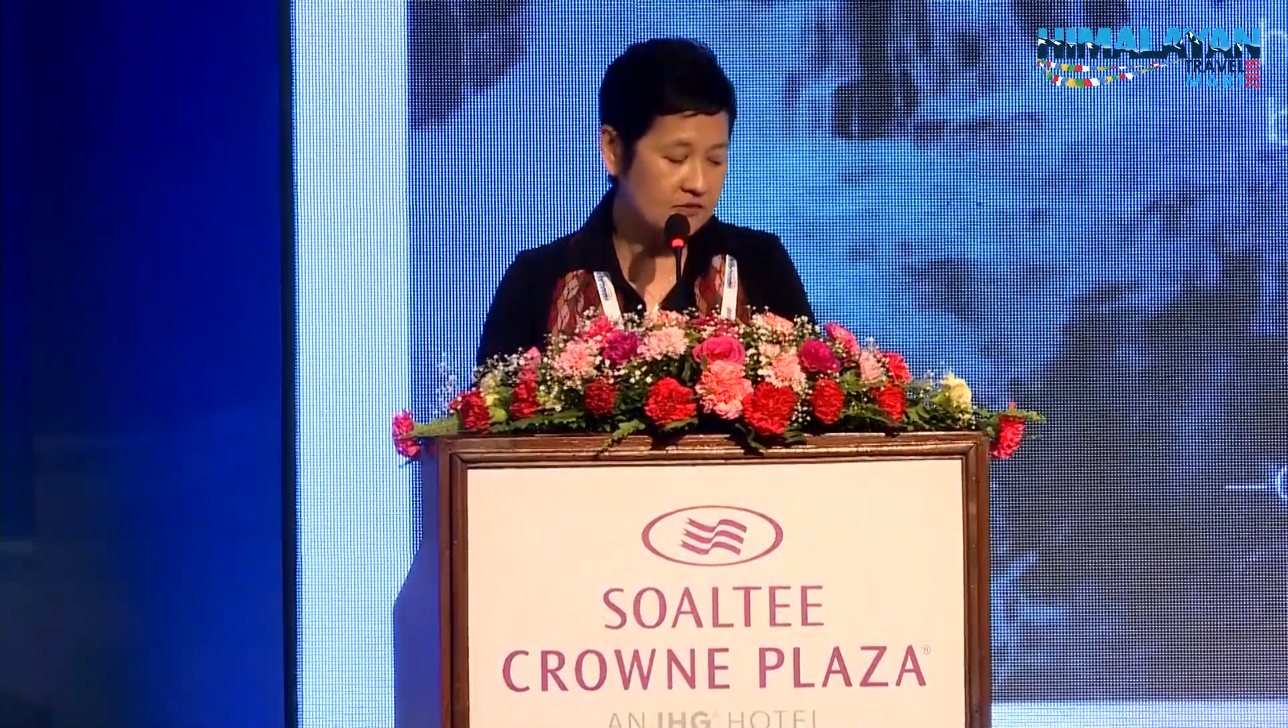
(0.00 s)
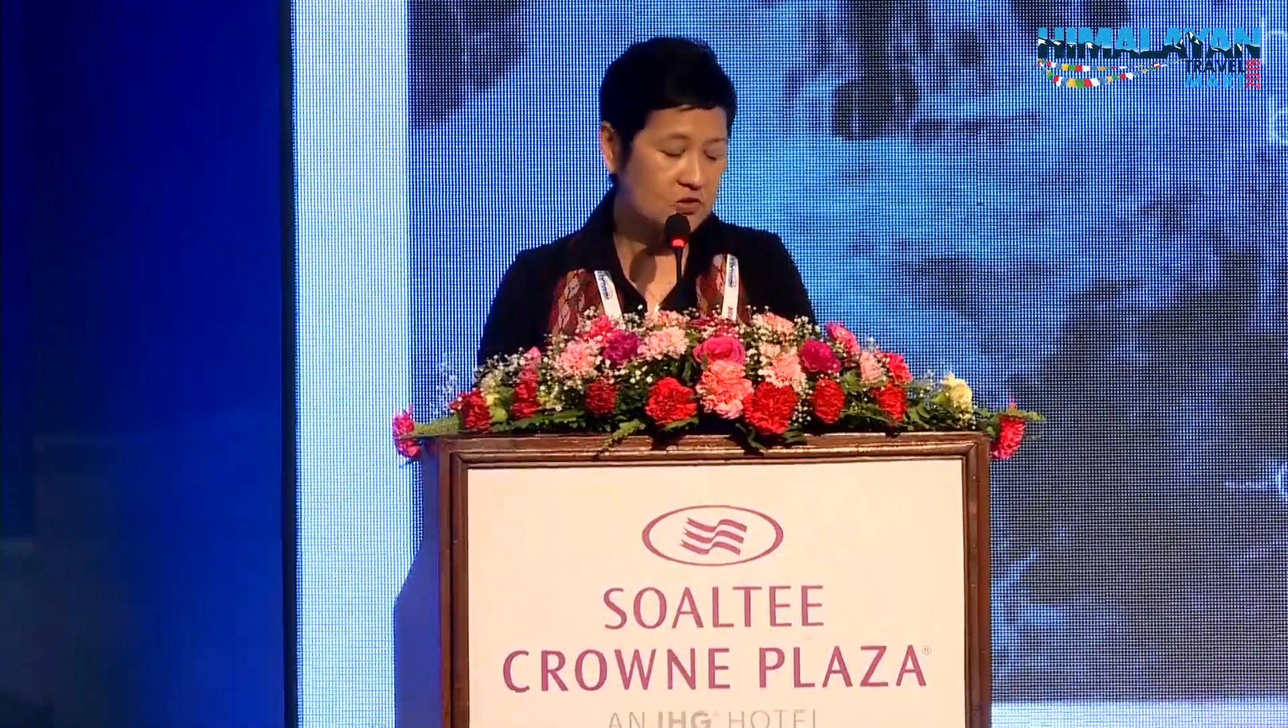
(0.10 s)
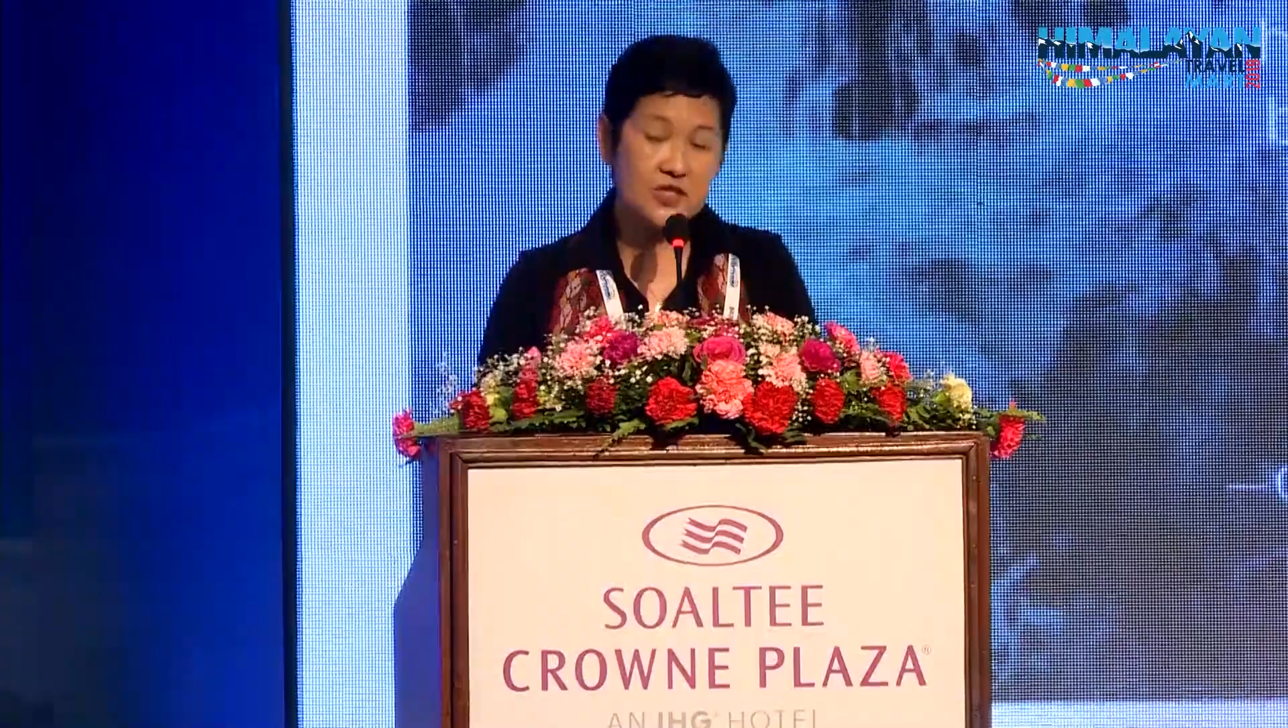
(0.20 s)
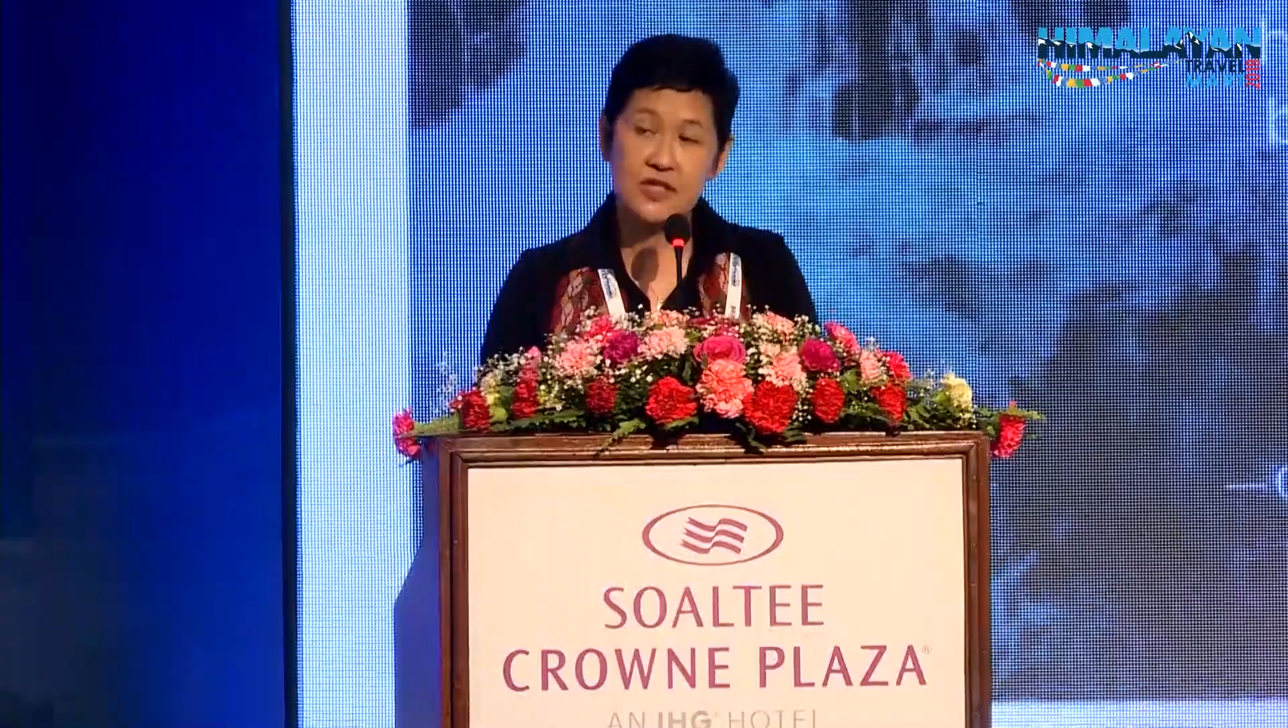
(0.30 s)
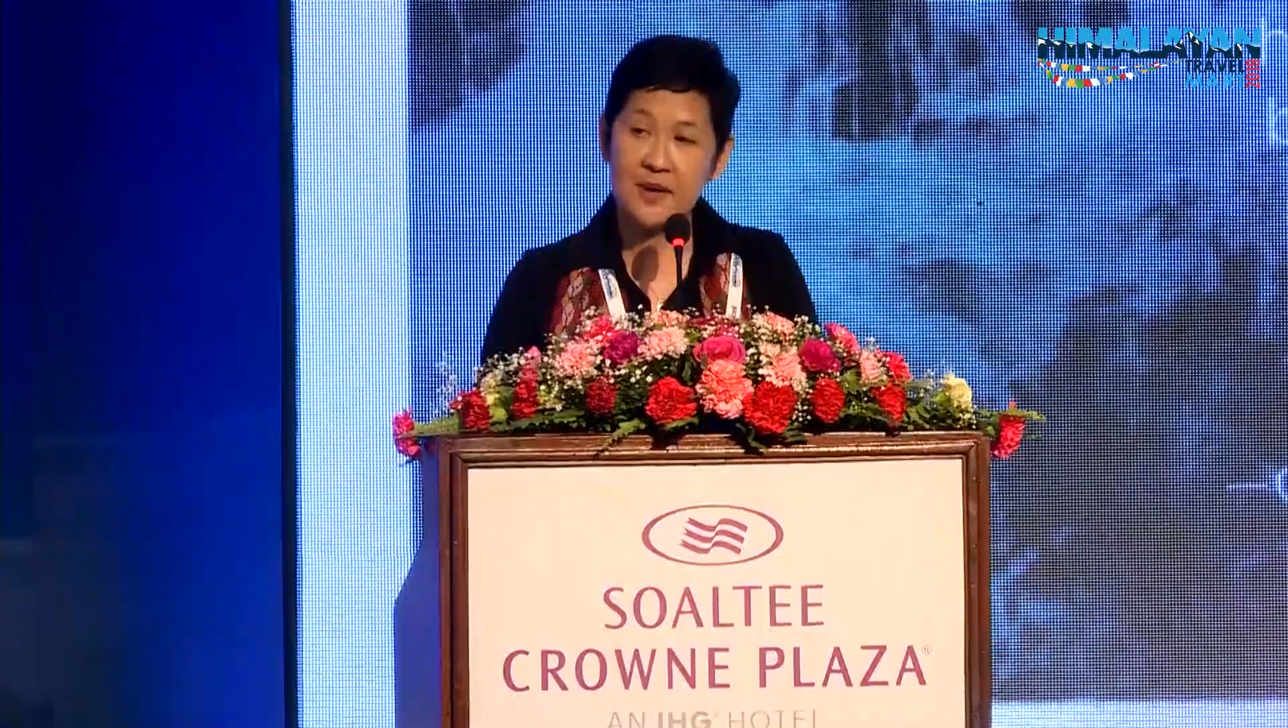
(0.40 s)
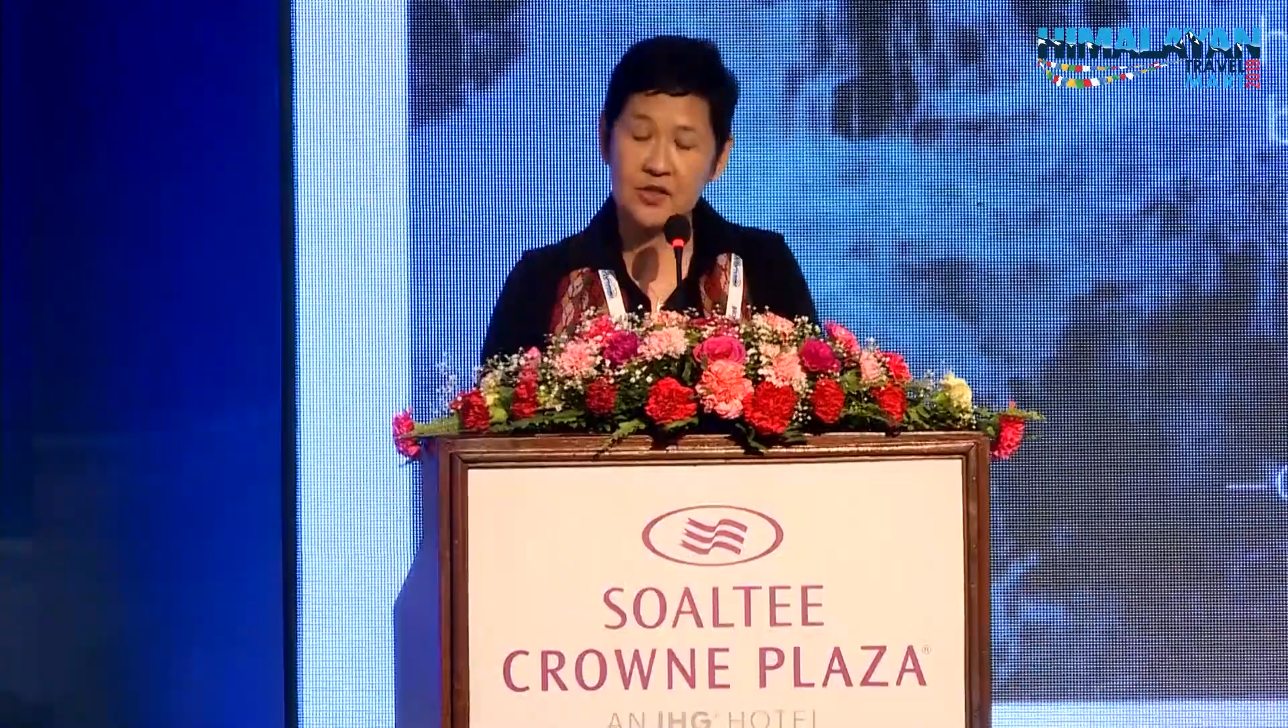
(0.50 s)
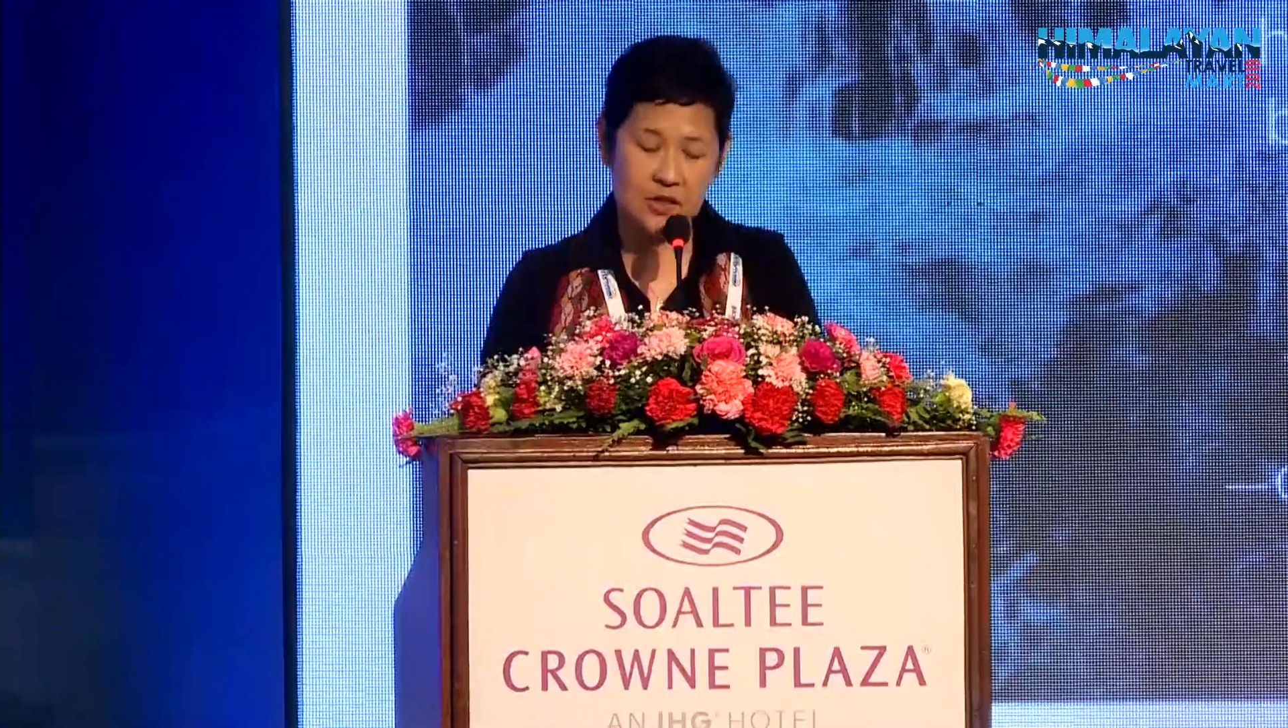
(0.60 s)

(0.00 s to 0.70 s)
just about